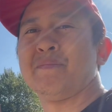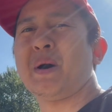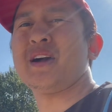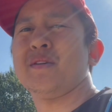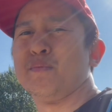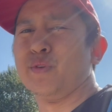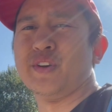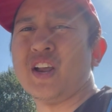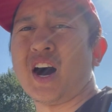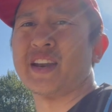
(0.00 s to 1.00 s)
But
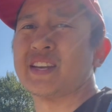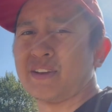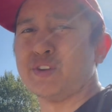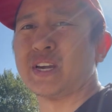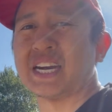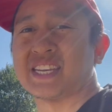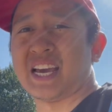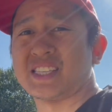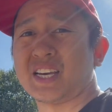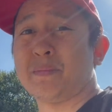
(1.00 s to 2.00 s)
moving on, giving you guys a
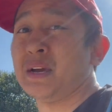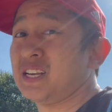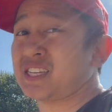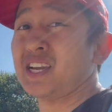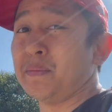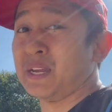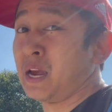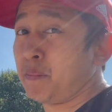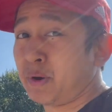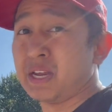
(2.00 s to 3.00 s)
heads up, it's gonna be
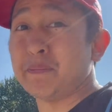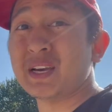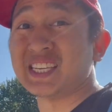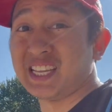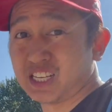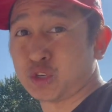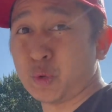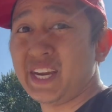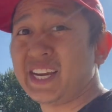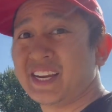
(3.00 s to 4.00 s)
pretty busy this
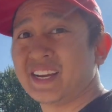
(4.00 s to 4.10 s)
week